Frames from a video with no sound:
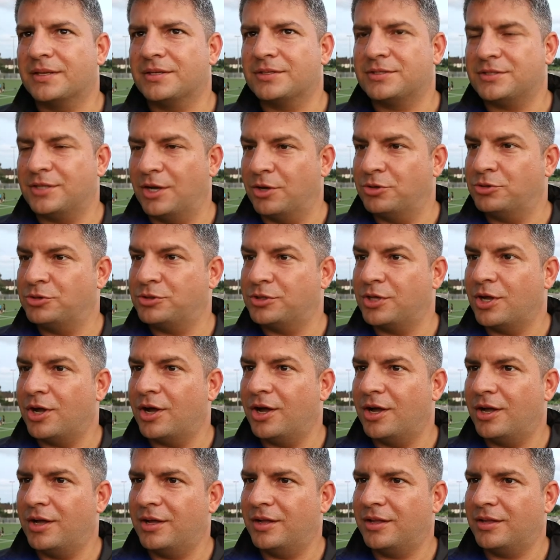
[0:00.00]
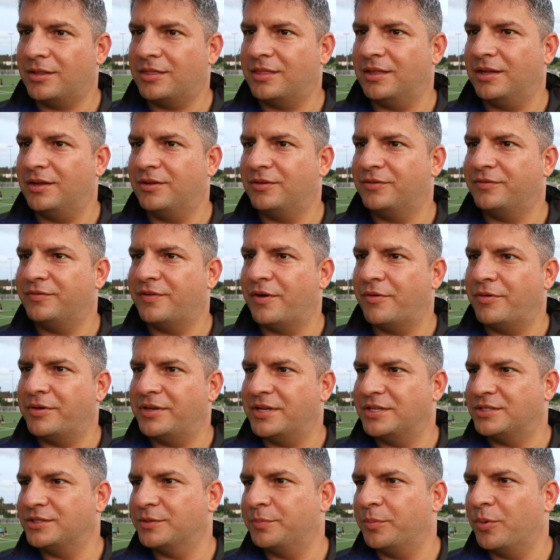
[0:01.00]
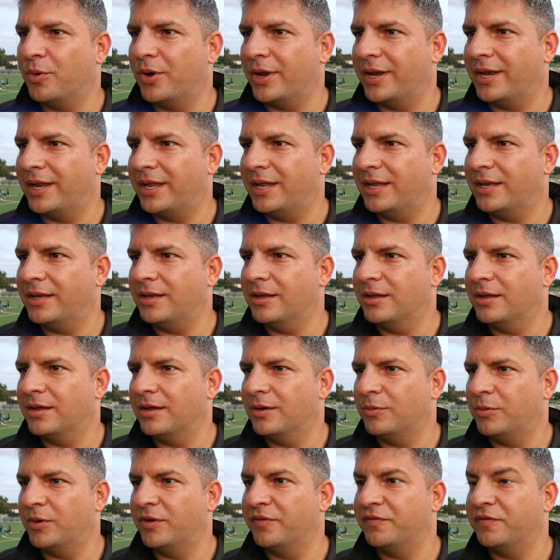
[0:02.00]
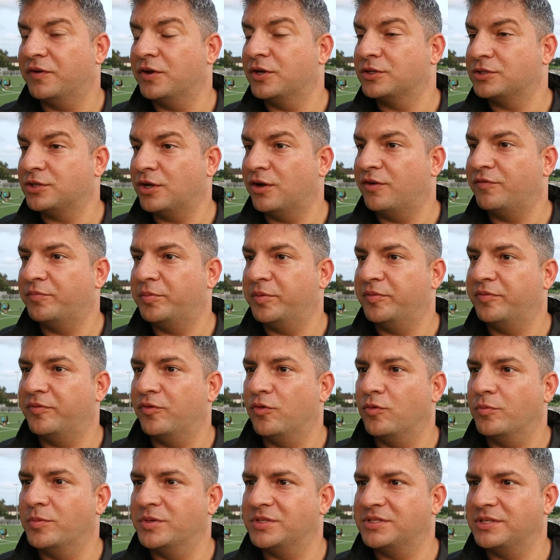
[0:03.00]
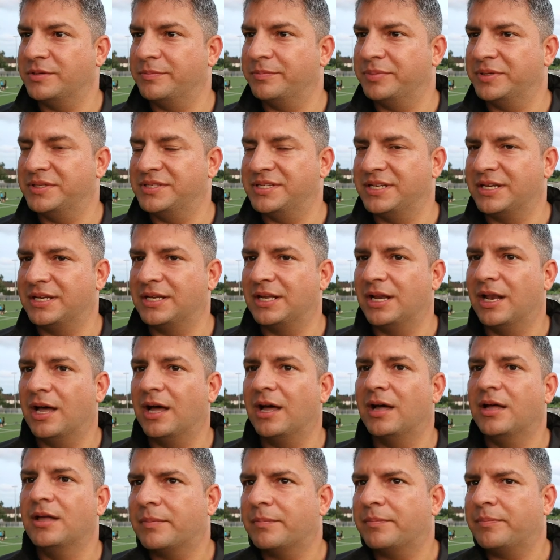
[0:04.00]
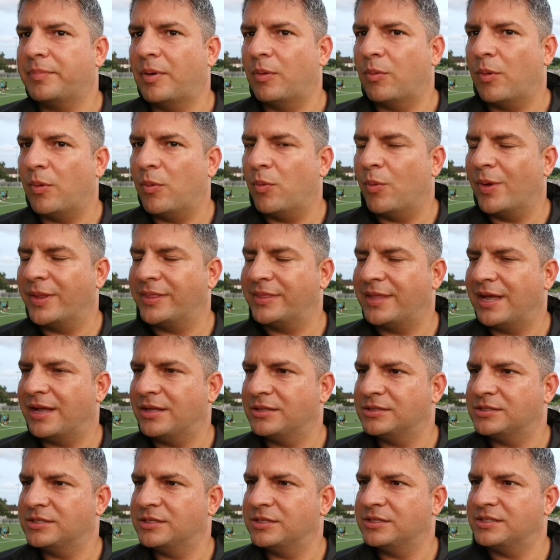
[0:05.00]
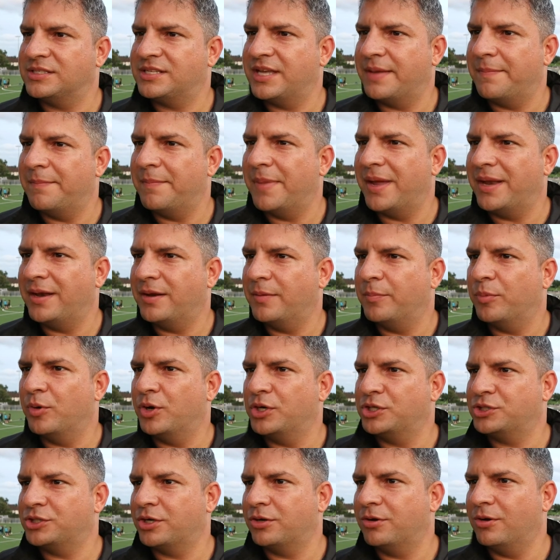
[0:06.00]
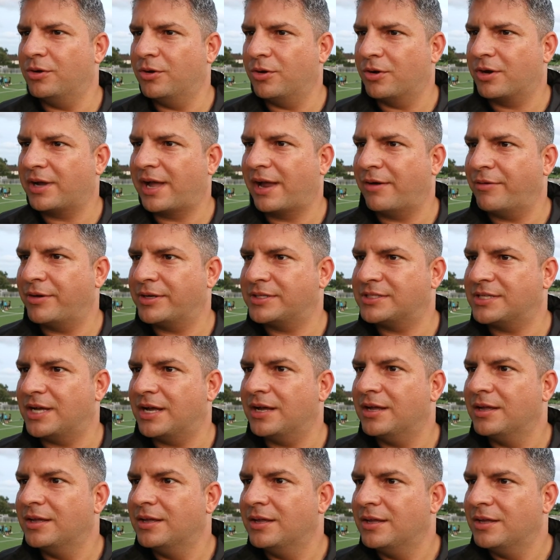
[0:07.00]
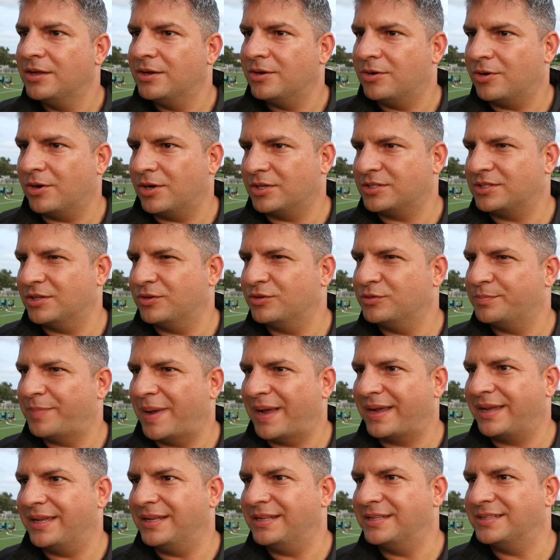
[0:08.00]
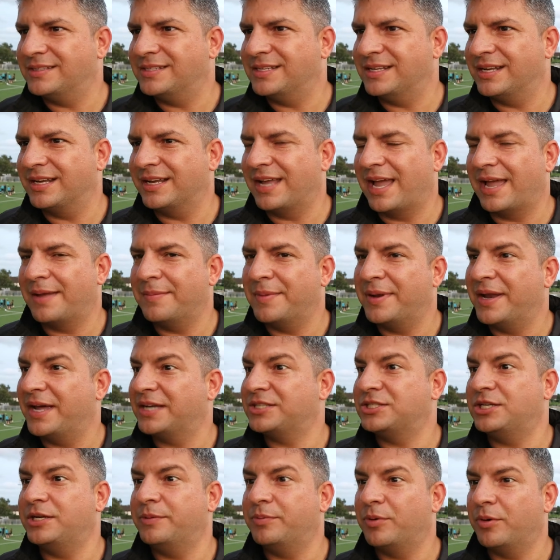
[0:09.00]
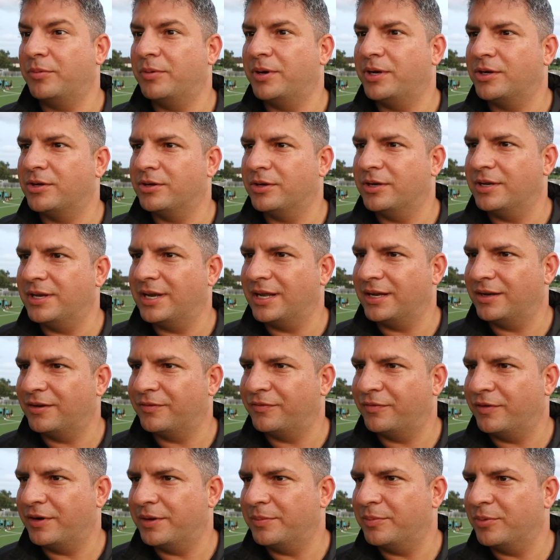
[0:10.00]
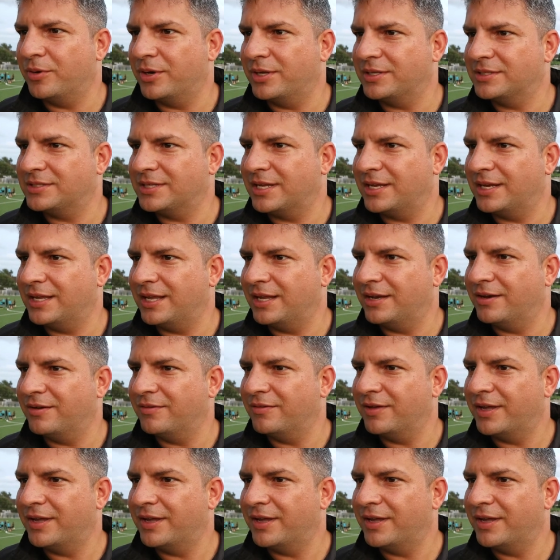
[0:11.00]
slow start. I think I was very disappointed with the first half performance in particular. We went down to 10 men, we showed a lot of character, got ourselves back into the game and actually probably could have nicked the 3 points at the end of